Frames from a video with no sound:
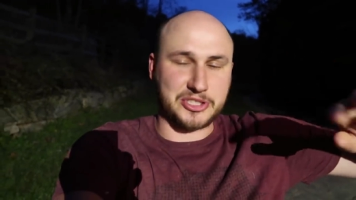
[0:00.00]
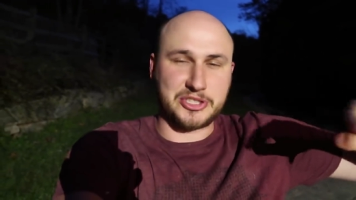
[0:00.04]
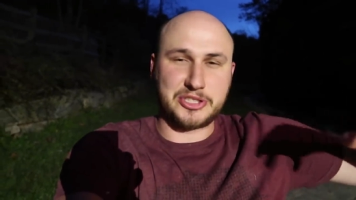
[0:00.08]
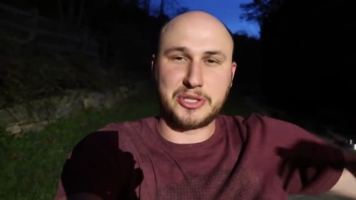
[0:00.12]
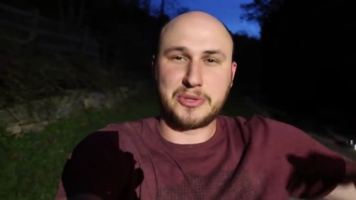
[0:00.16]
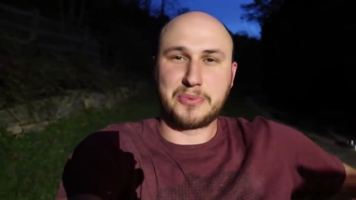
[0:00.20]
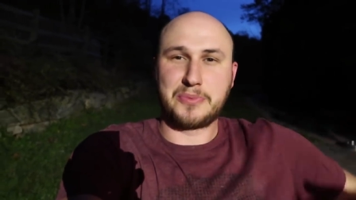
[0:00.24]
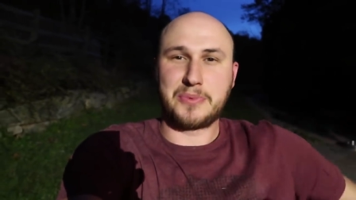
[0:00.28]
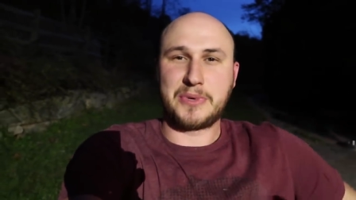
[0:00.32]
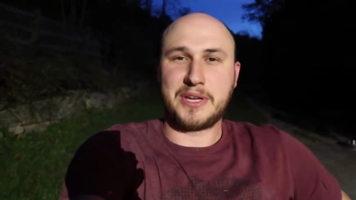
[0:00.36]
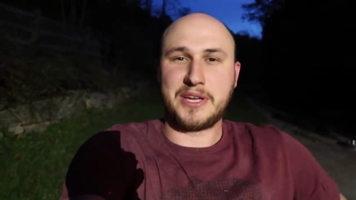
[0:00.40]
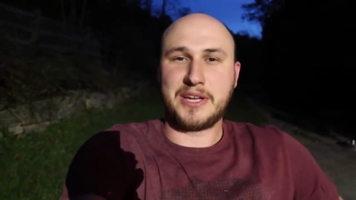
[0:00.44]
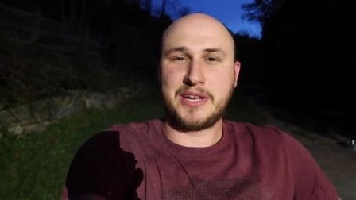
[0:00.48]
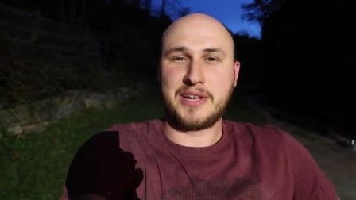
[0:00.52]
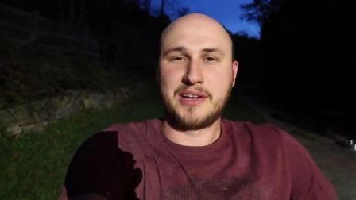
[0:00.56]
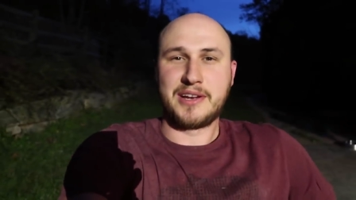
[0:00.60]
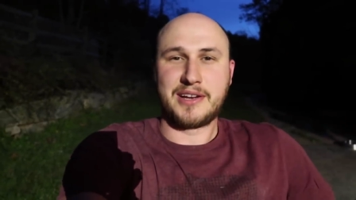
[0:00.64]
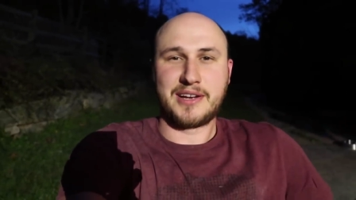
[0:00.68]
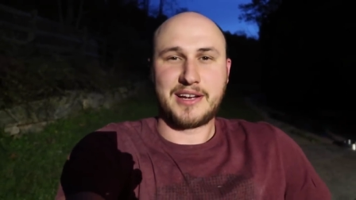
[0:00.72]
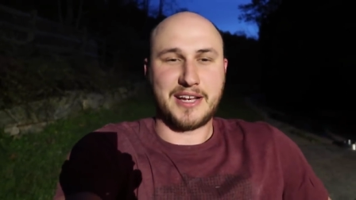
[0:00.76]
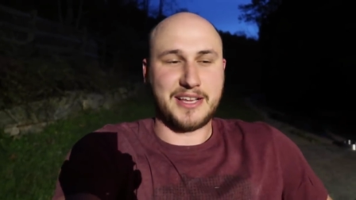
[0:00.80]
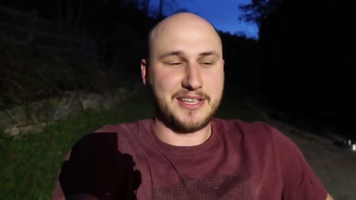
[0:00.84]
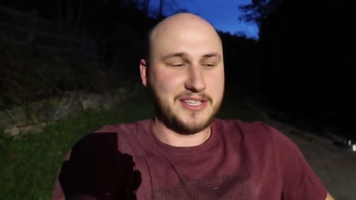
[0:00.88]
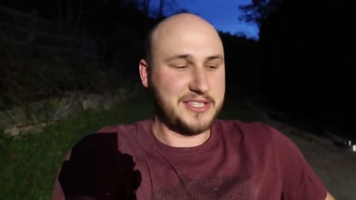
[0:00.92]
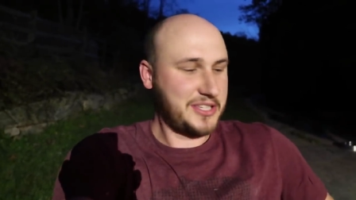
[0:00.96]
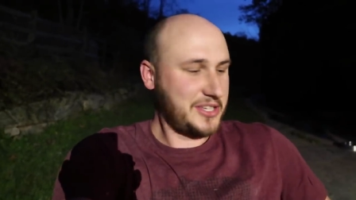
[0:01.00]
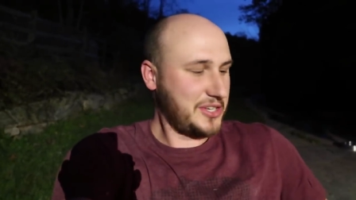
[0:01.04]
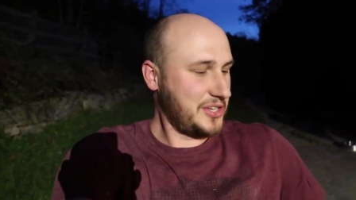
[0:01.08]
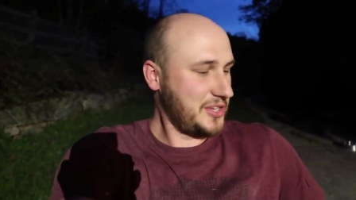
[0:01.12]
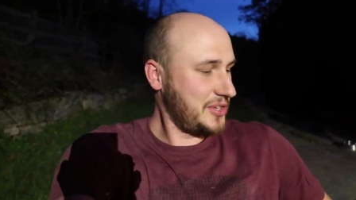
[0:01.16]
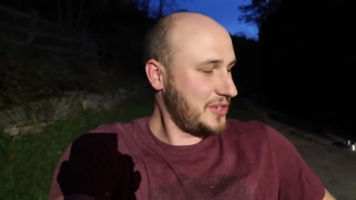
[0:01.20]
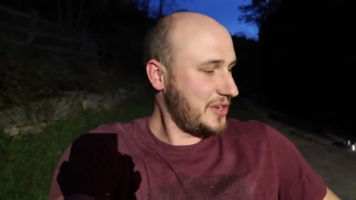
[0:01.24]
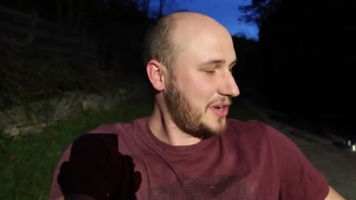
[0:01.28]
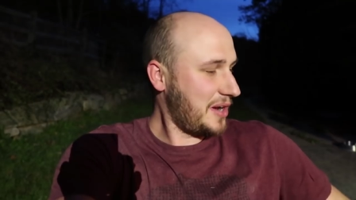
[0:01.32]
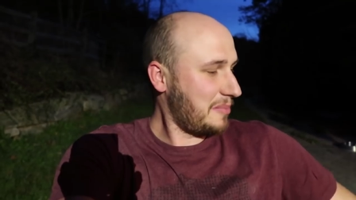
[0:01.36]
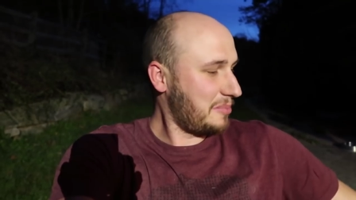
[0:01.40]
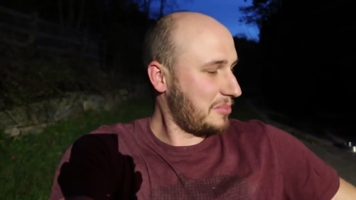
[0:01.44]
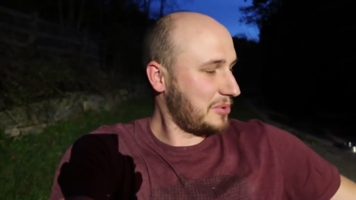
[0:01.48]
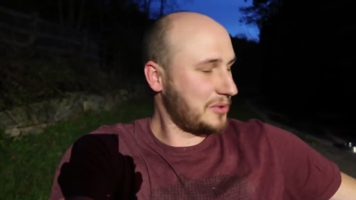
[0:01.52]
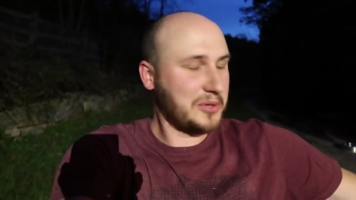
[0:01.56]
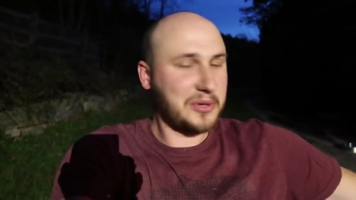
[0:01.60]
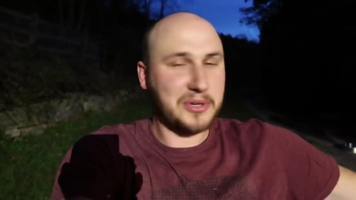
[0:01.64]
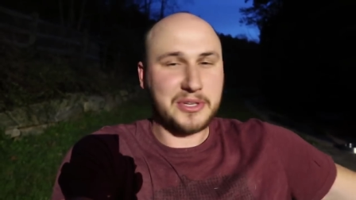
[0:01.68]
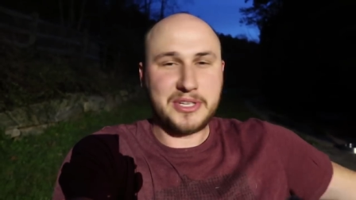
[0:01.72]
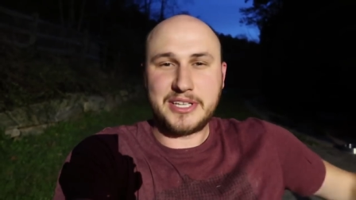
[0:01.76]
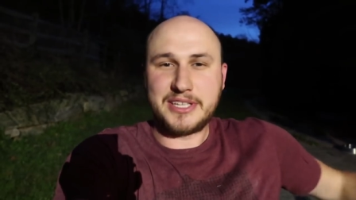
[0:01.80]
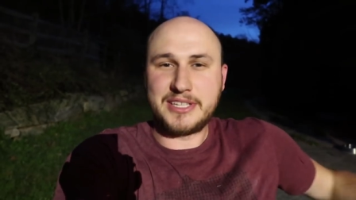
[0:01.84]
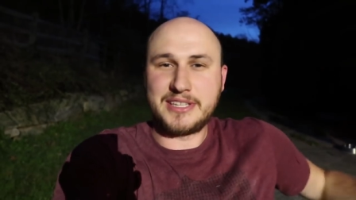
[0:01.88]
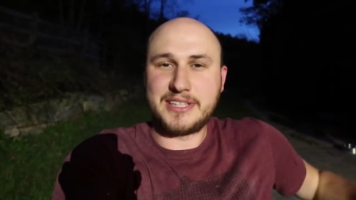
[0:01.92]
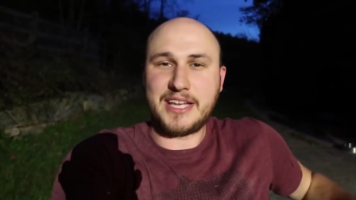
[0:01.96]
Should we continue
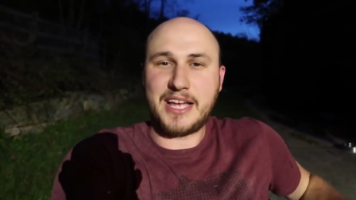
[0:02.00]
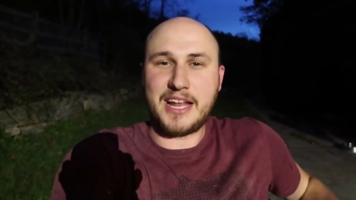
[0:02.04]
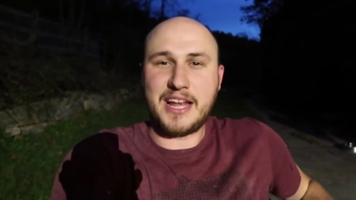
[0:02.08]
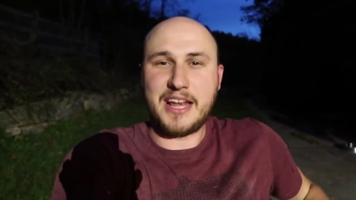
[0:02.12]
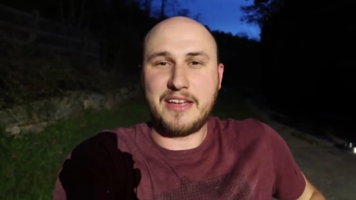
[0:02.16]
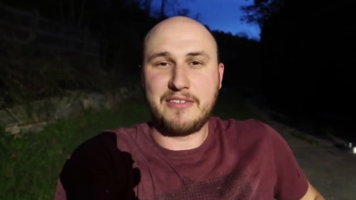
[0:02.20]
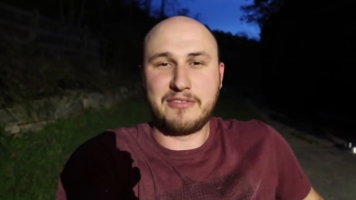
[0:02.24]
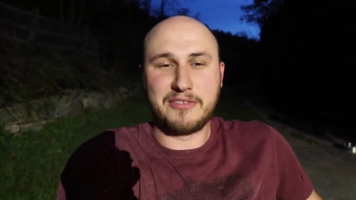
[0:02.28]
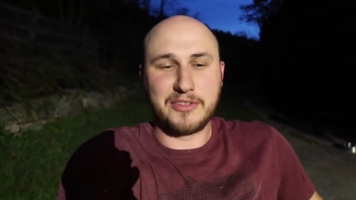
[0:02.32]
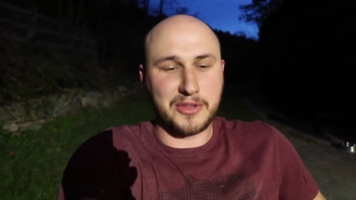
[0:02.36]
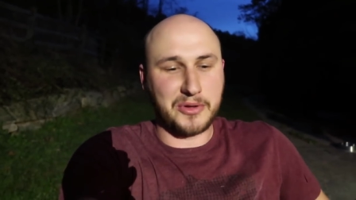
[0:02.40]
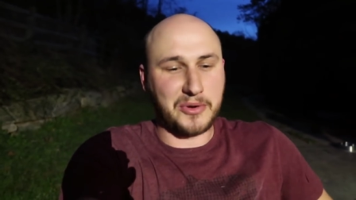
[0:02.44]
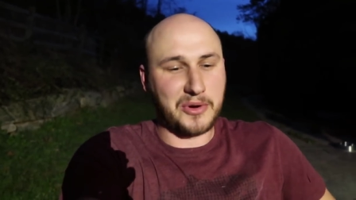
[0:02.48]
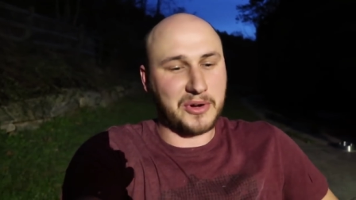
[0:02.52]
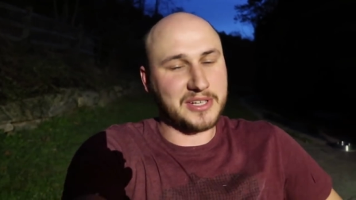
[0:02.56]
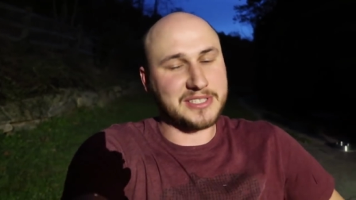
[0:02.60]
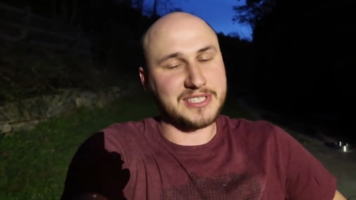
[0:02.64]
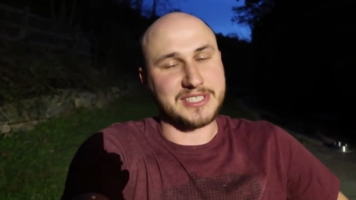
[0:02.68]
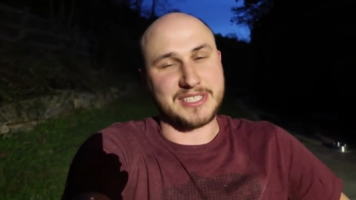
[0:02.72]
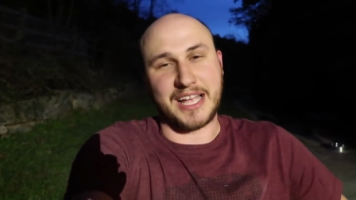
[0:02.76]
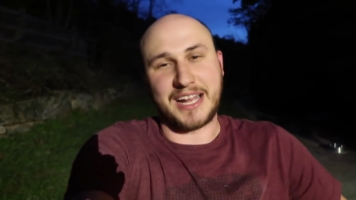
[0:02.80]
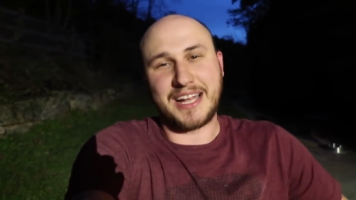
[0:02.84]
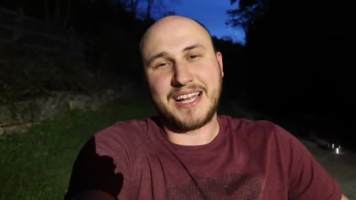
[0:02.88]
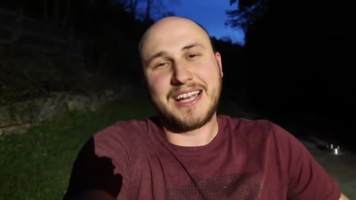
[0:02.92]
uploading daily vlogs?